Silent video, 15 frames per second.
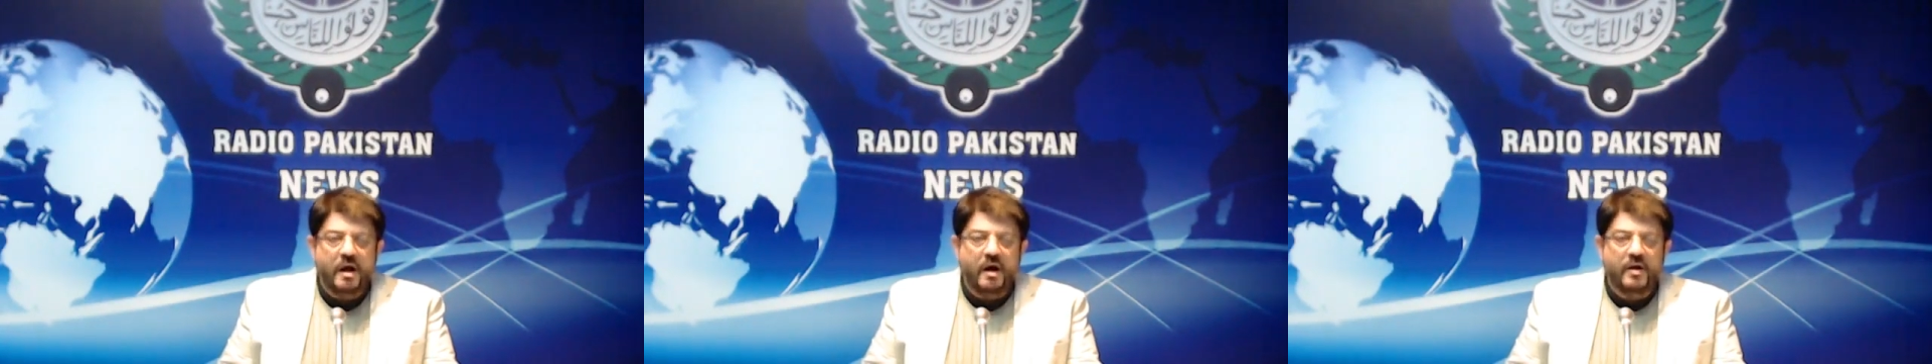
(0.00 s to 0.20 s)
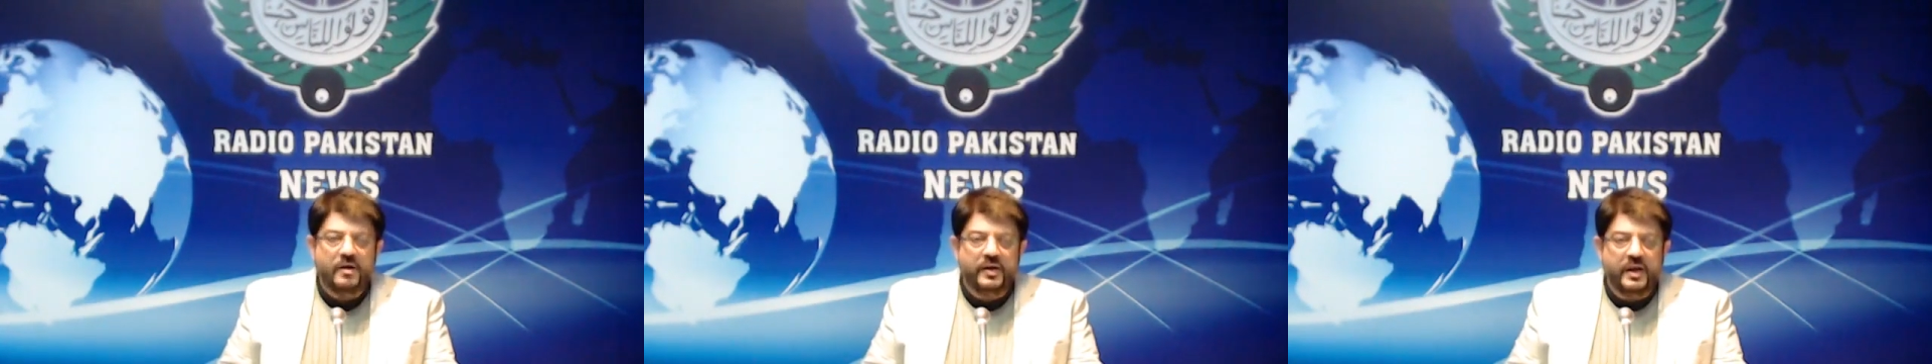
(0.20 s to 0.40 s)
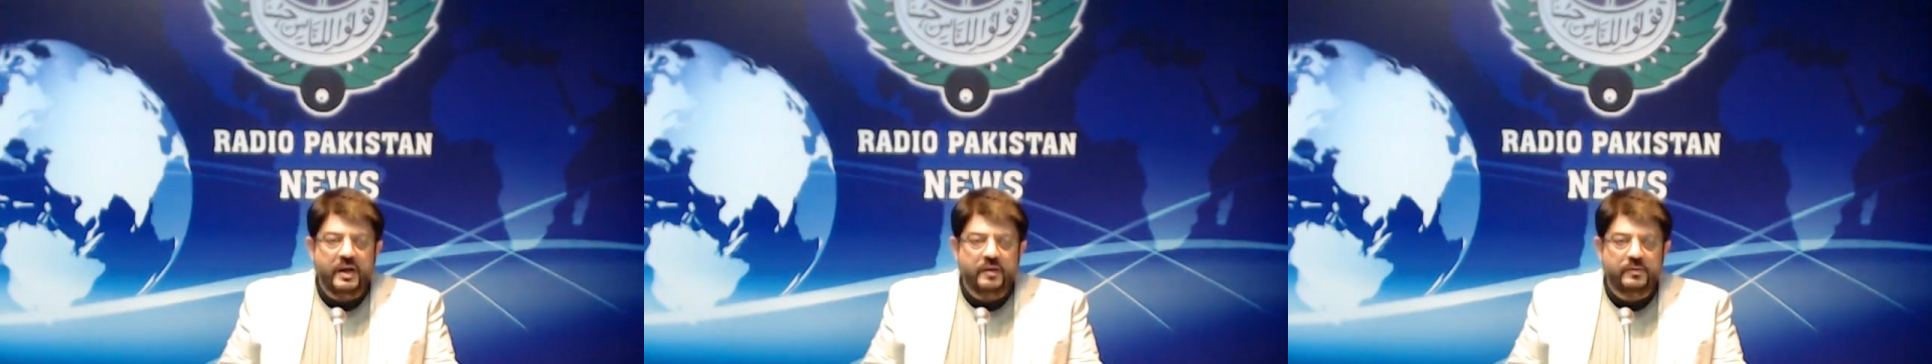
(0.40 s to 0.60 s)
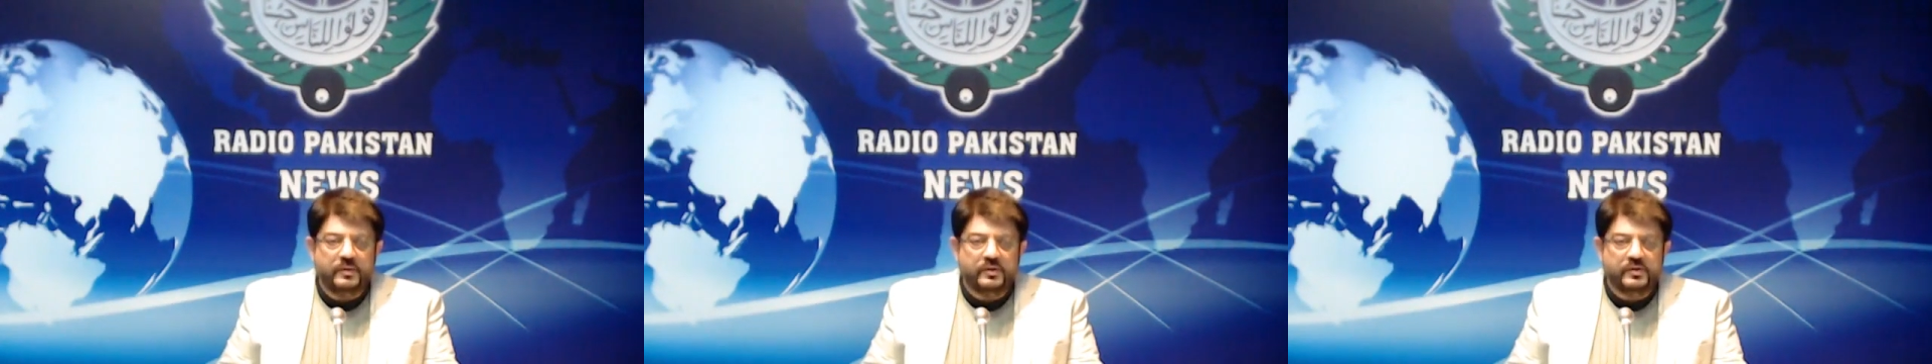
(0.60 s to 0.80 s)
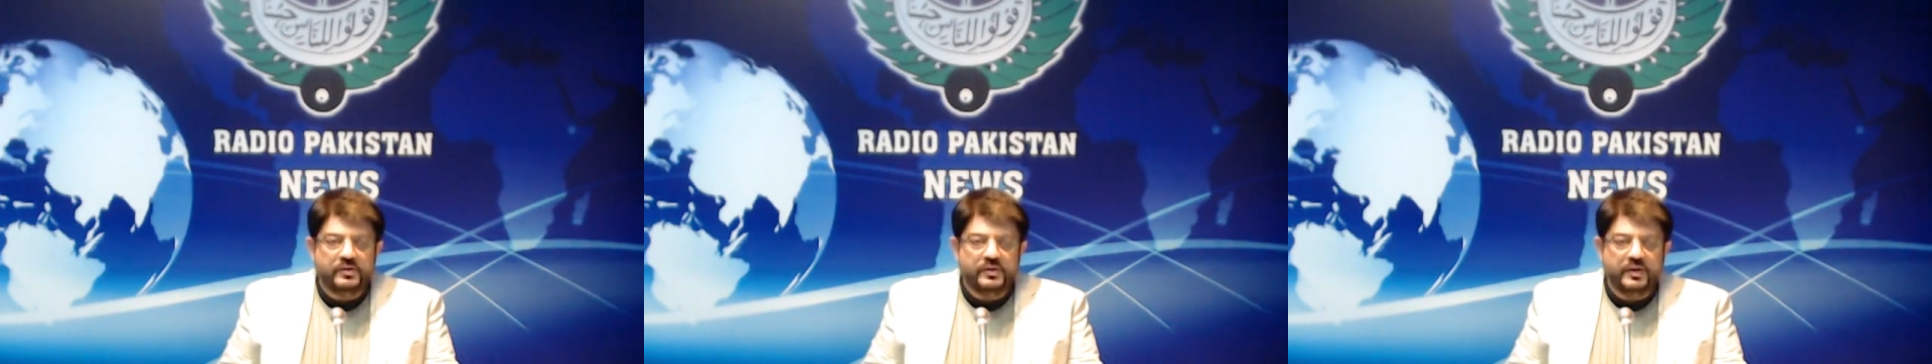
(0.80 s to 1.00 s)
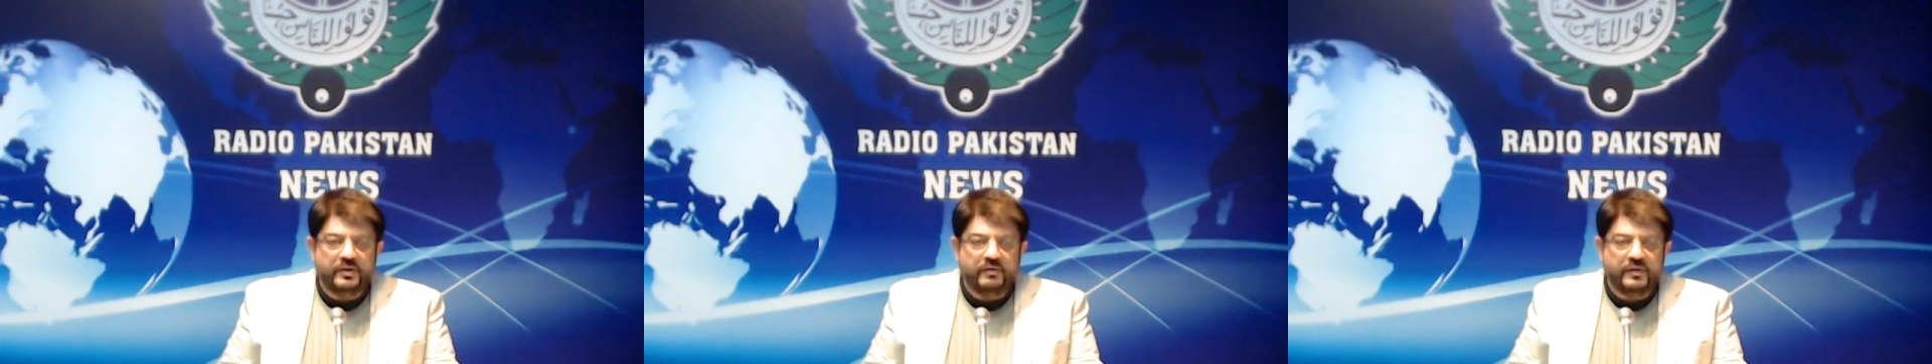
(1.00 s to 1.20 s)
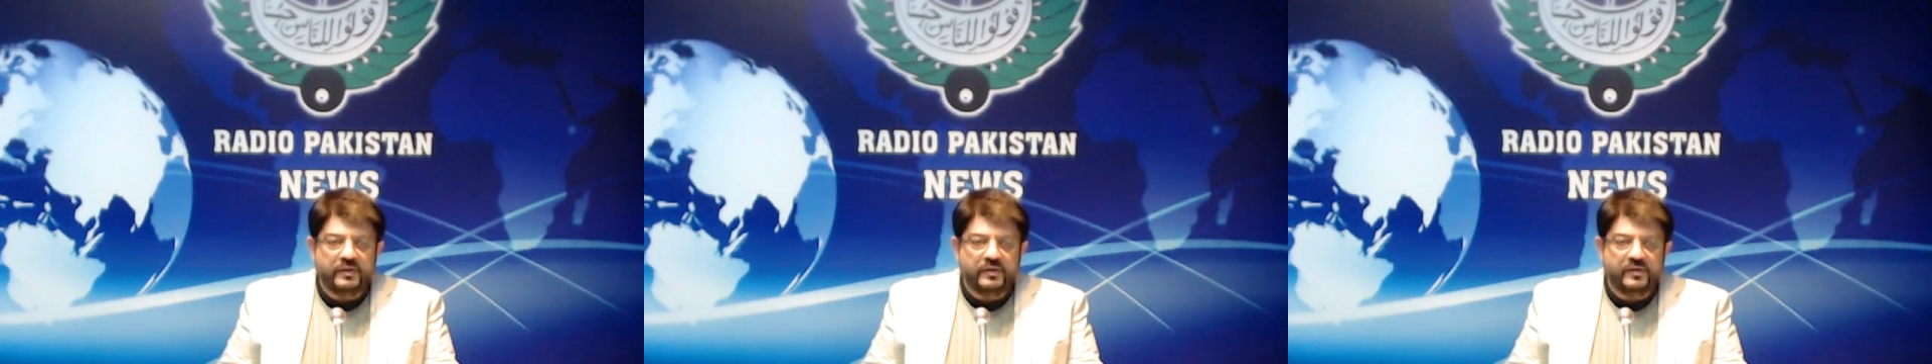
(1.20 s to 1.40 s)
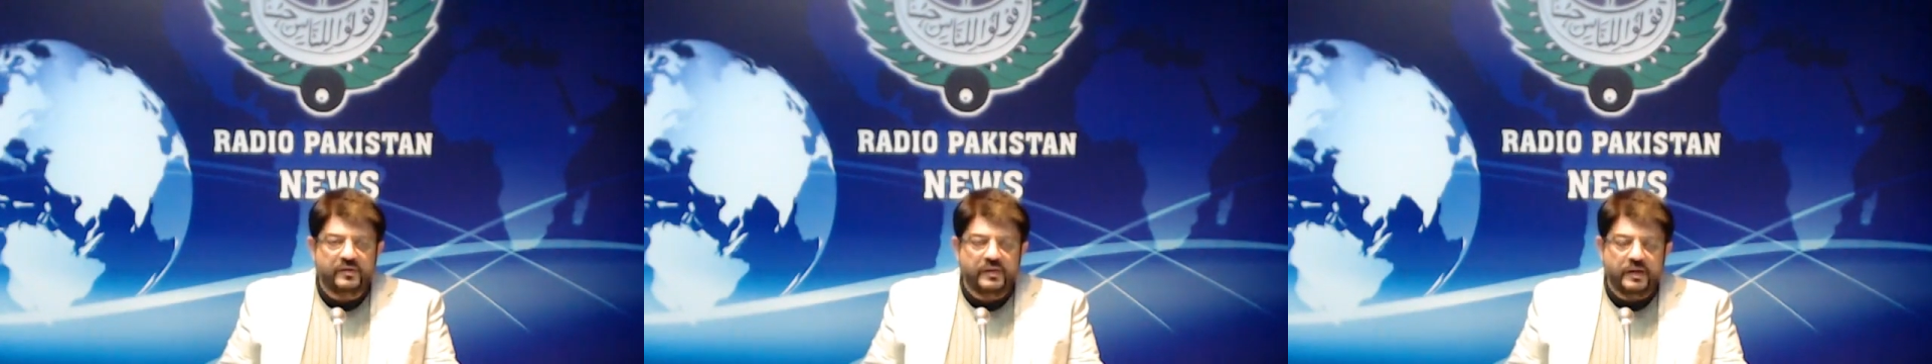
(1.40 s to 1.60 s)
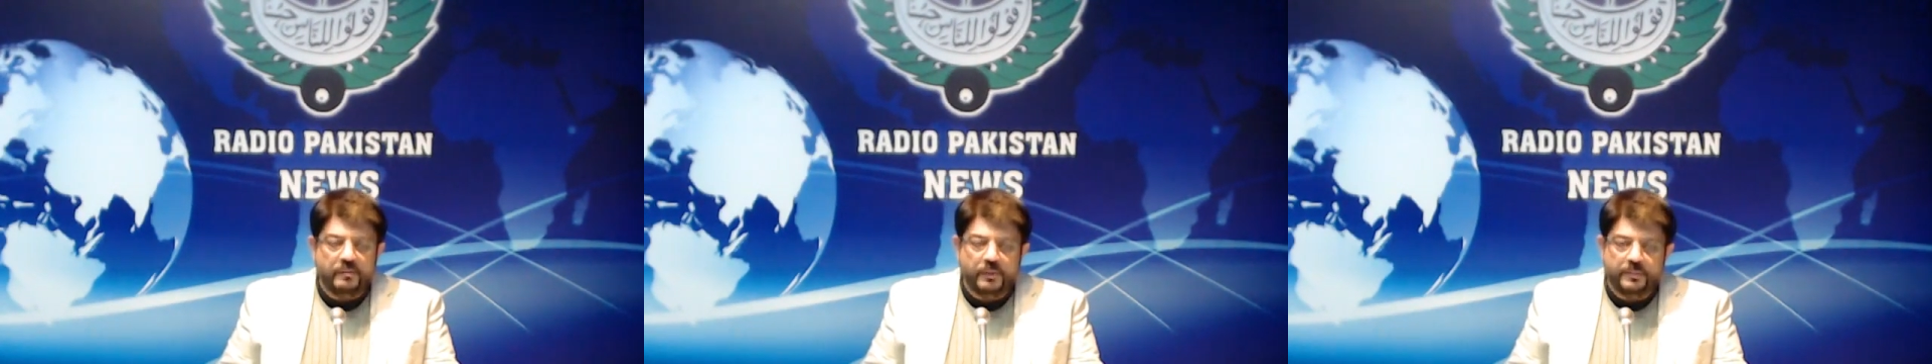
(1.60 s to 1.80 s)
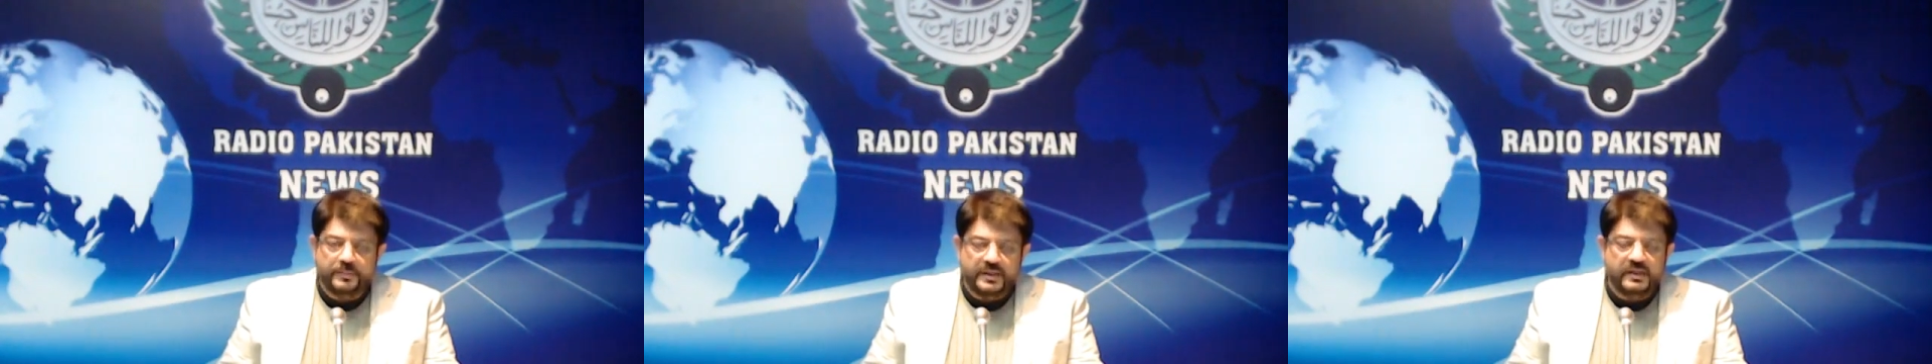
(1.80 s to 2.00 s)
are aimed at achieving the
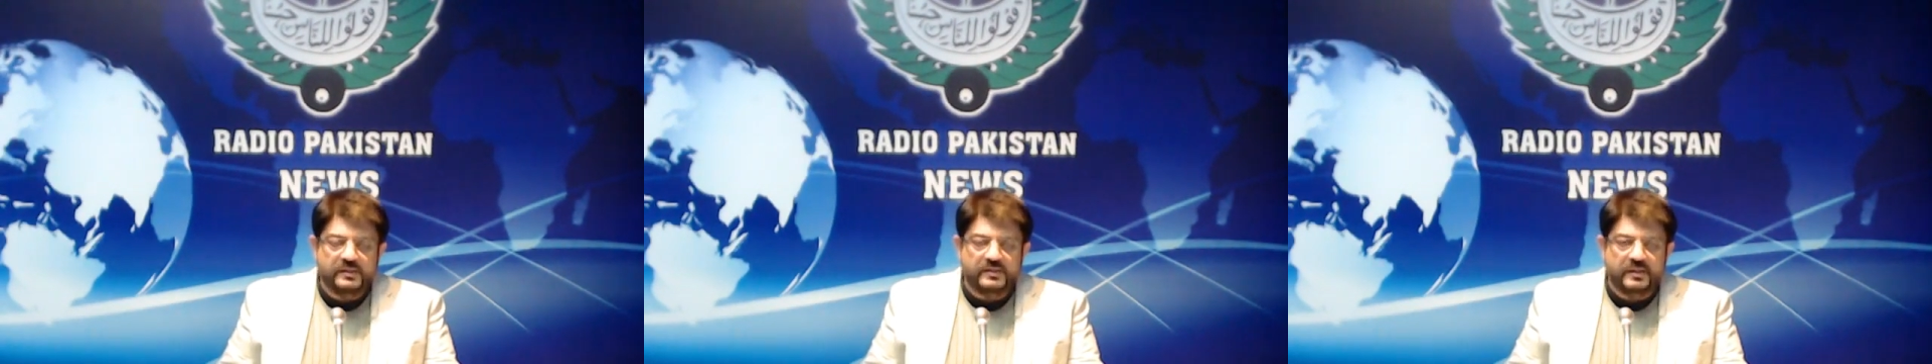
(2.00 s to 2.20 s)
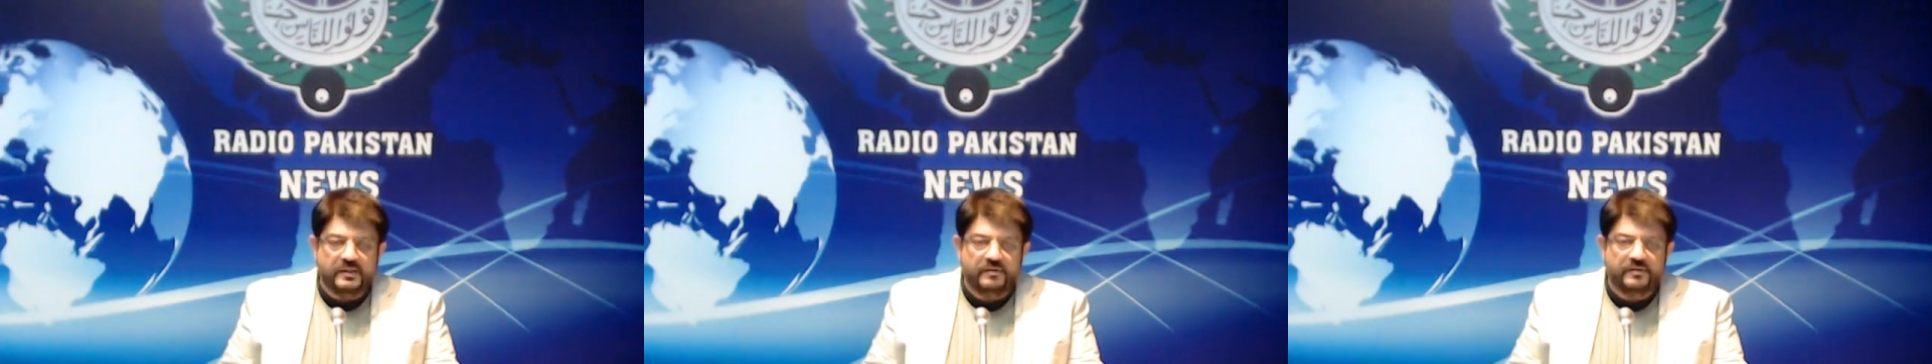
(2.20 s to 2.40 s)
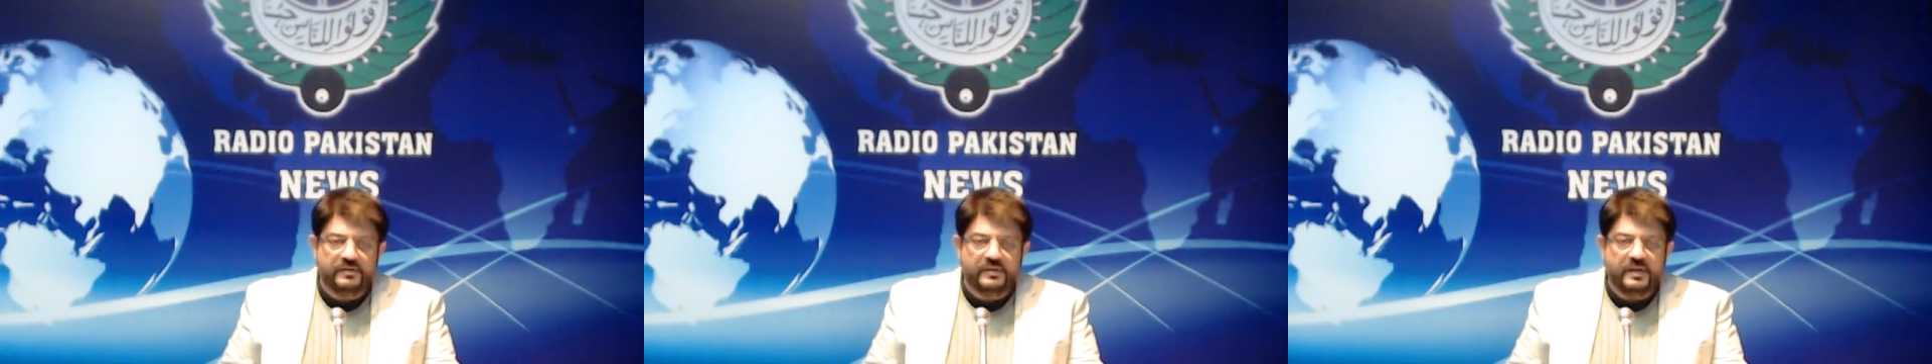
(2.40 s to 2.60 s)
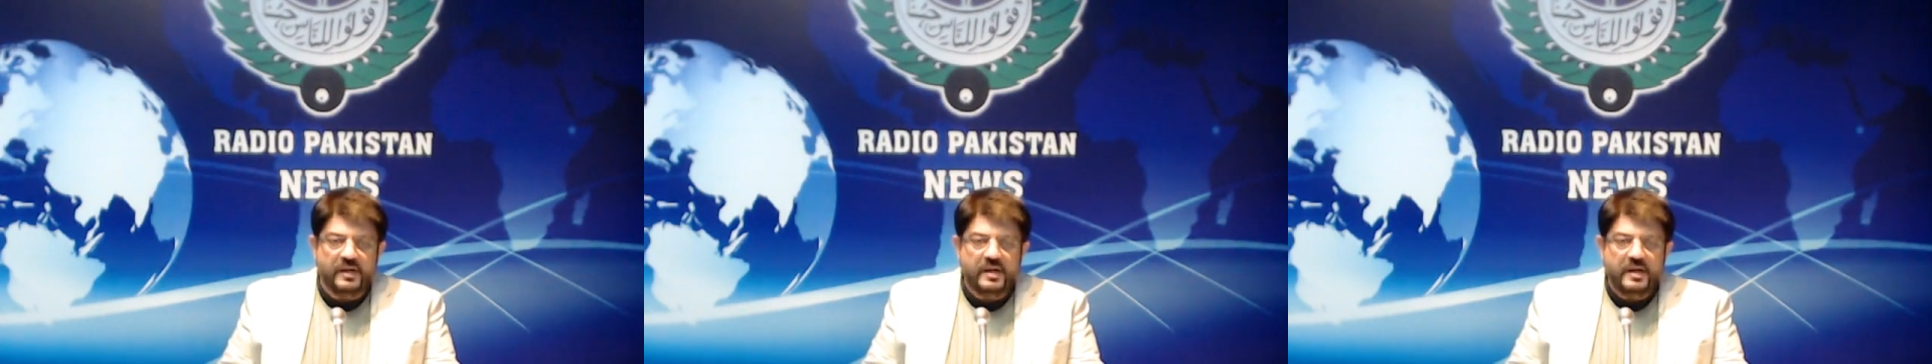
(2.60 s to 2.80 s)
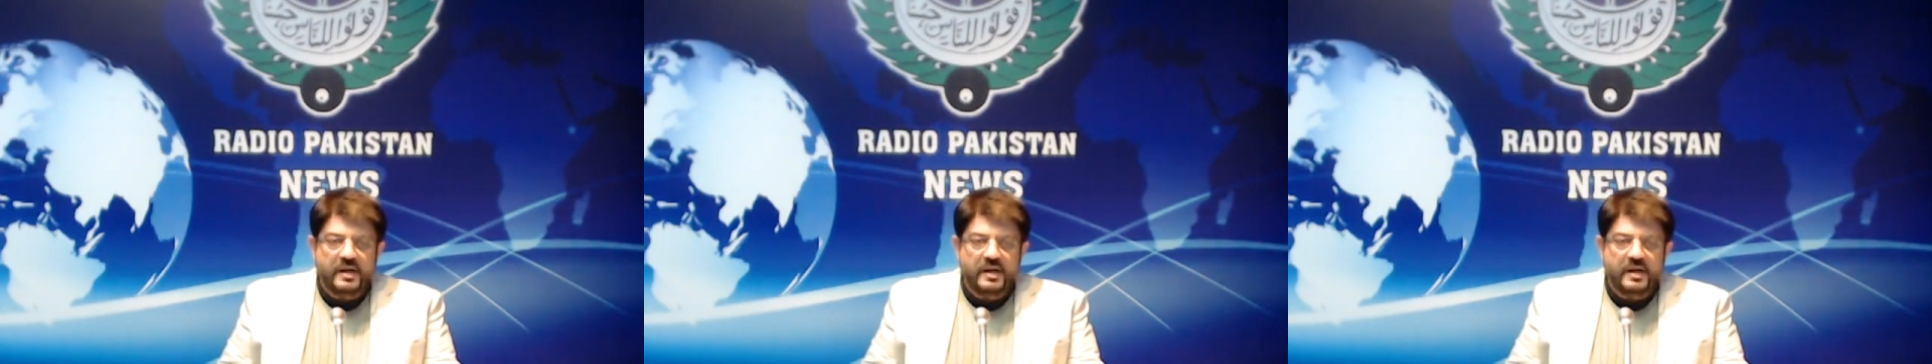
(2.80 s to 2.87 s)
same objectives.